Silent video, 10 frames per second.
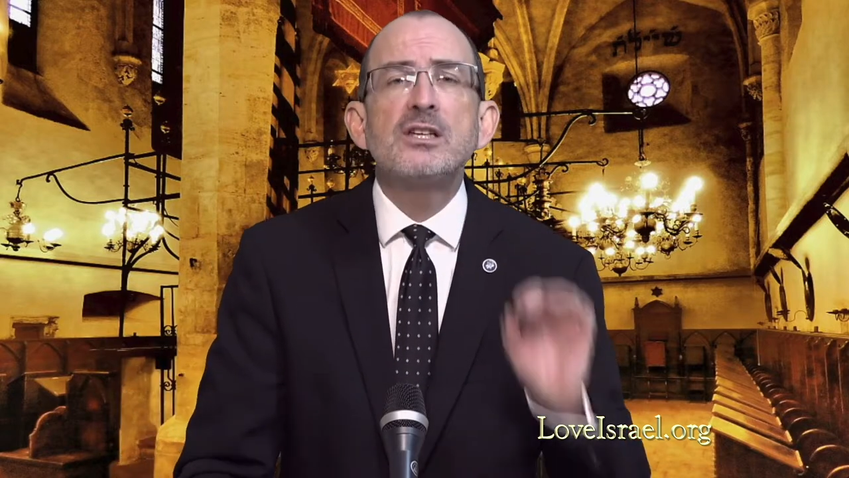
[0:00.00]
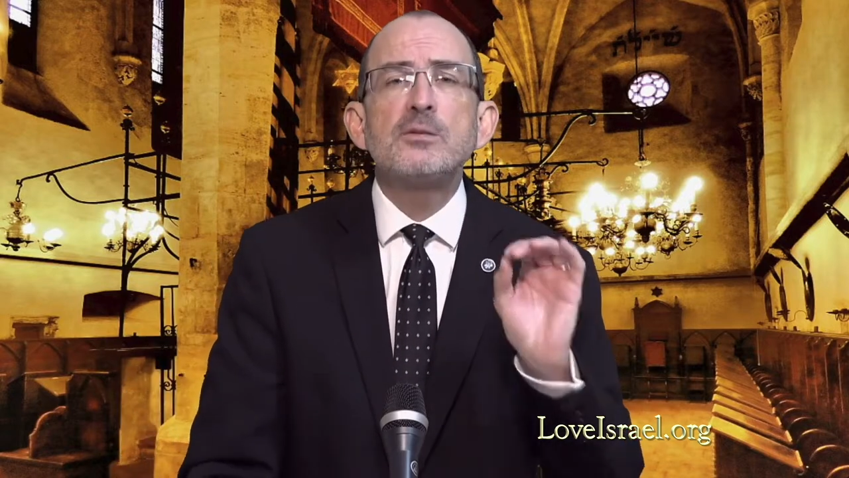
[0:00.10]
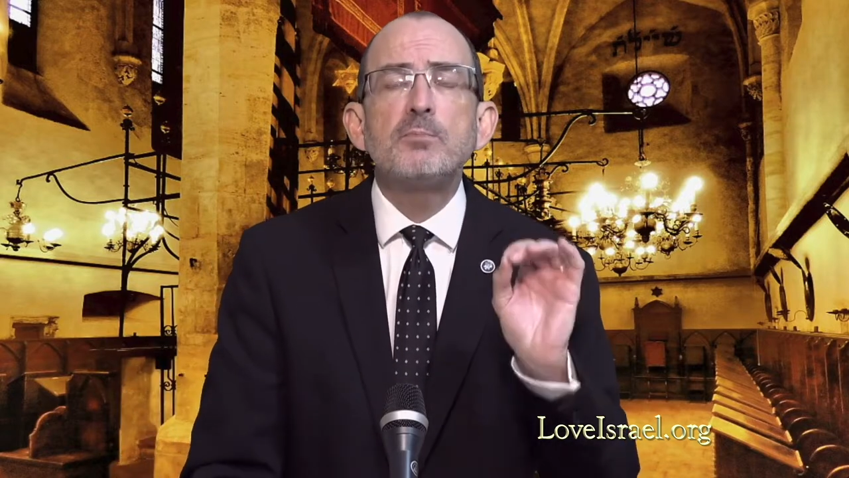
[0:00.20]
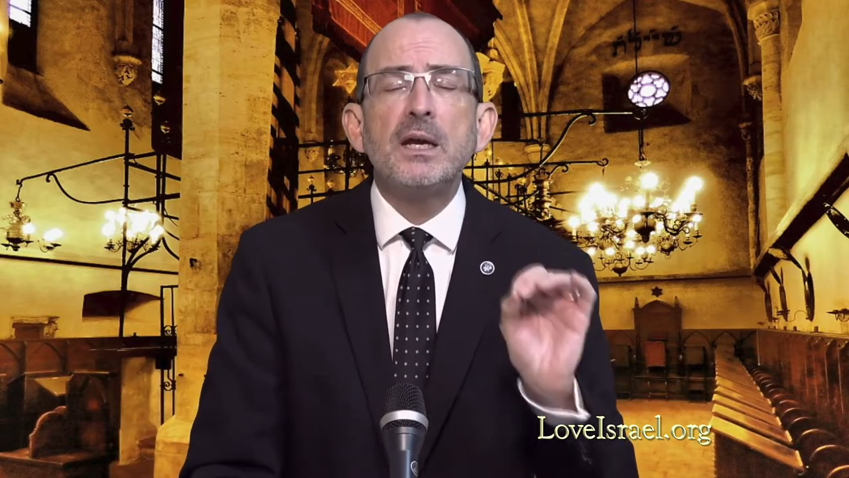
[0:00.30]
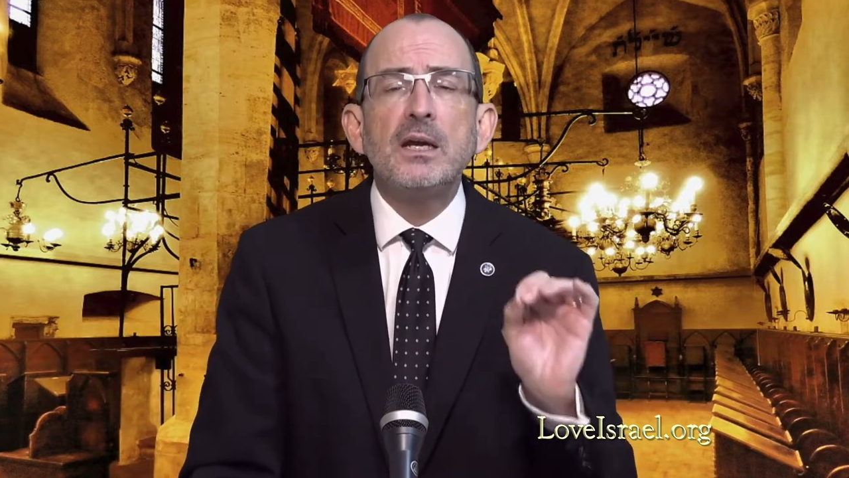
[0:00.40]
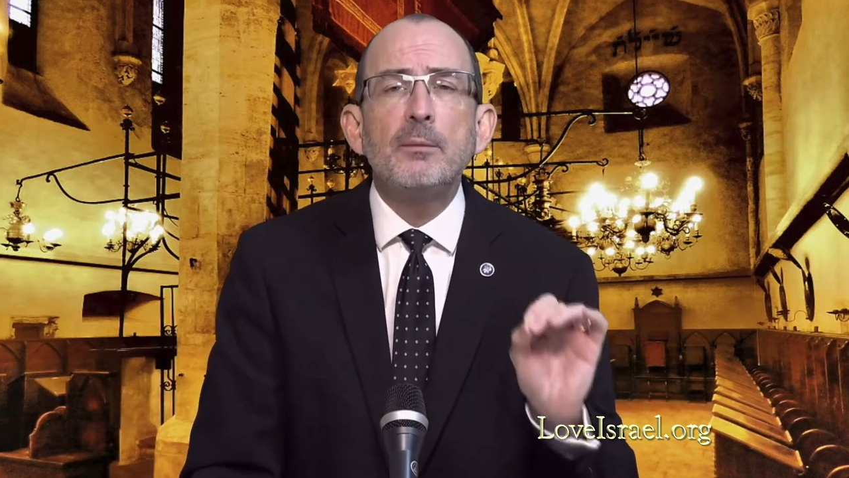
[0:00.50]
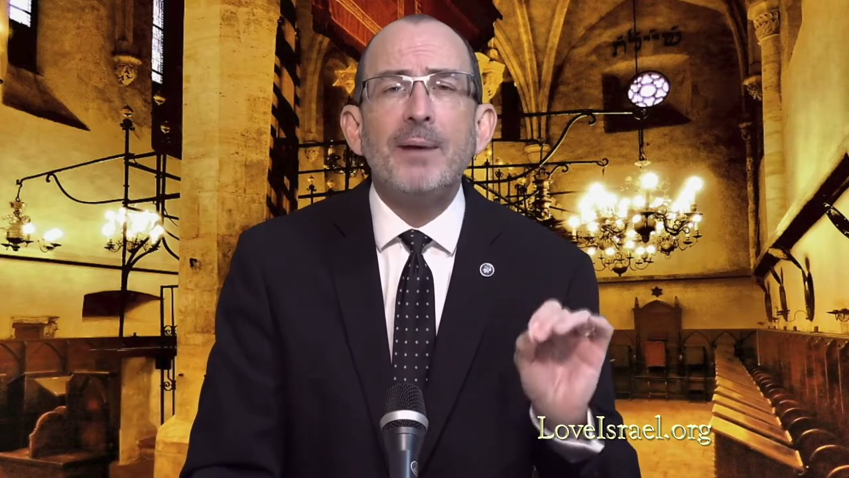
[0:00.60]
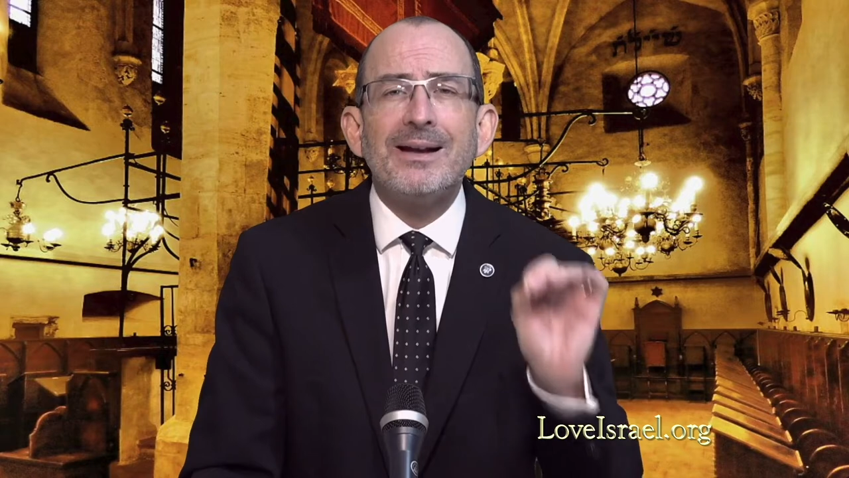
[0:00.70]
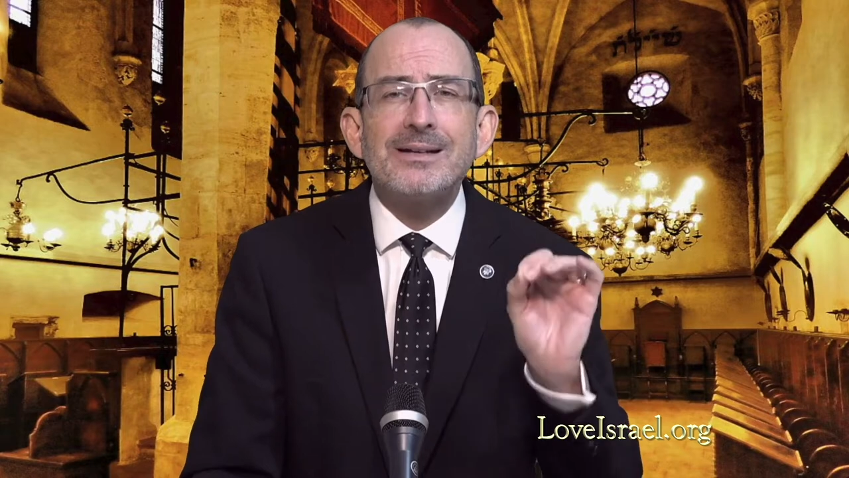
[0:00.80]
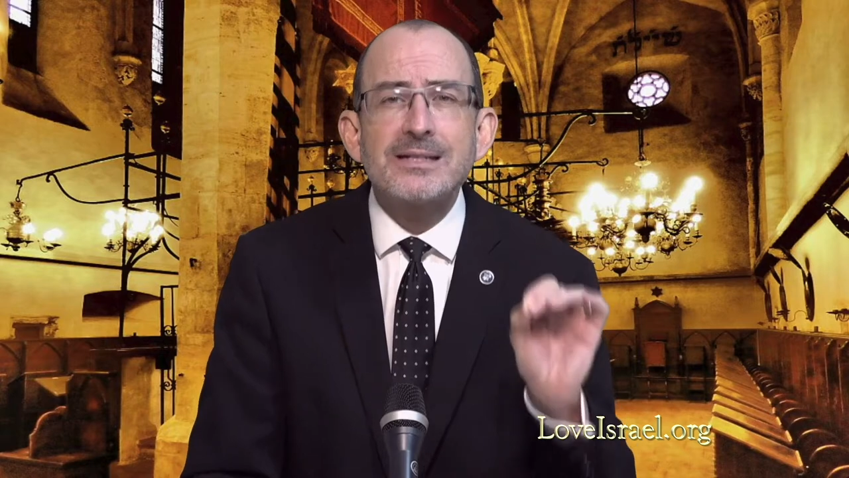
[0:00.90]
speaking
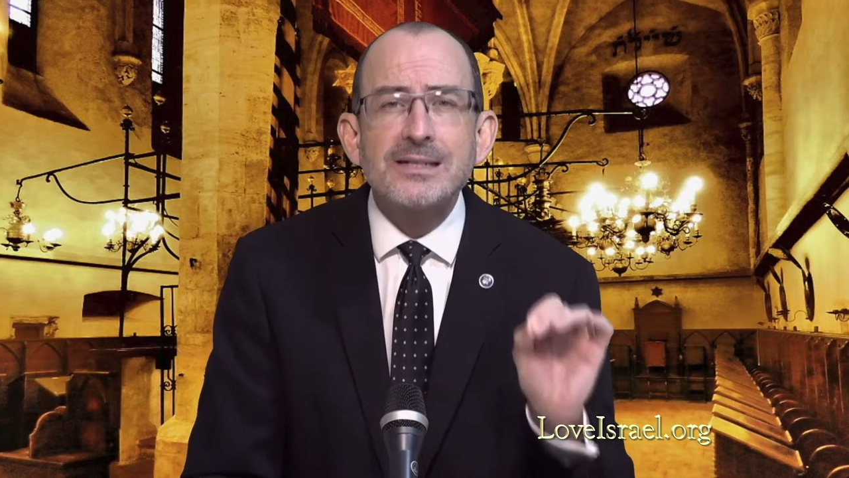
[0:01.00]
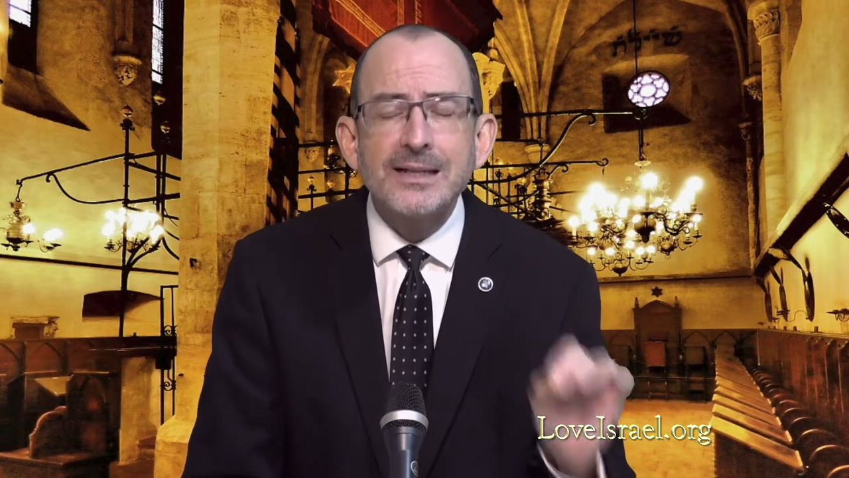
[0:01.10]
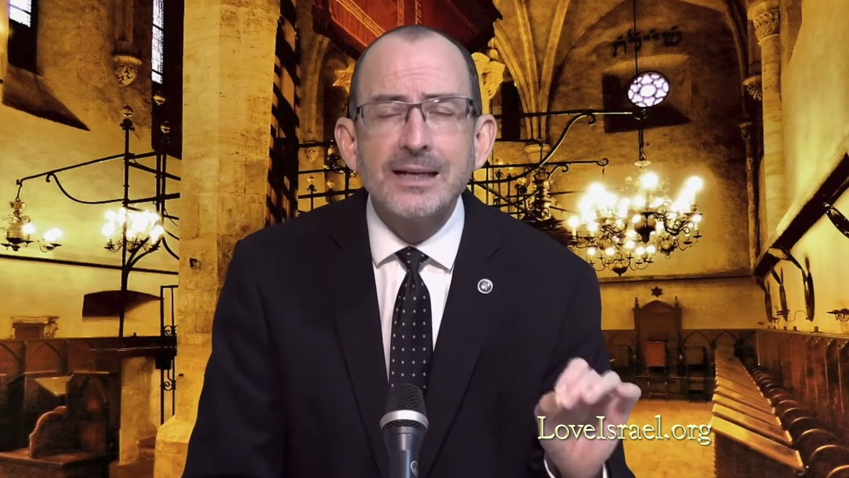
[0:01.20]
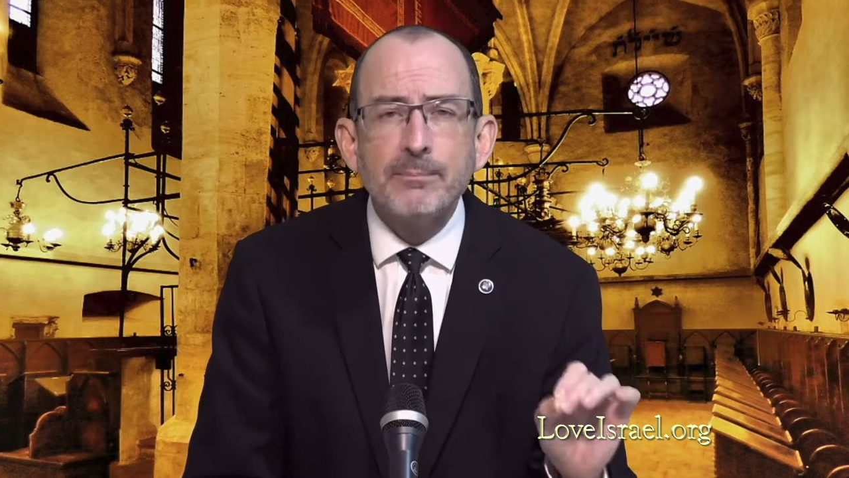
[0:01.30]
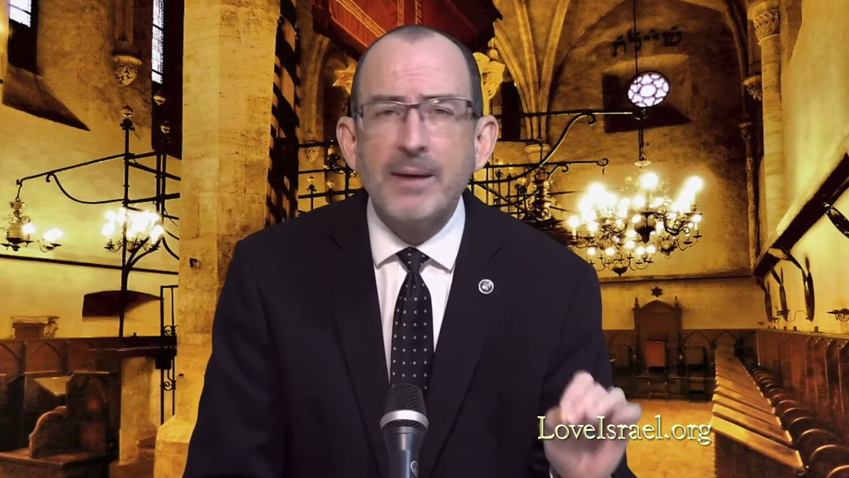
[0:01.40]
about sleep,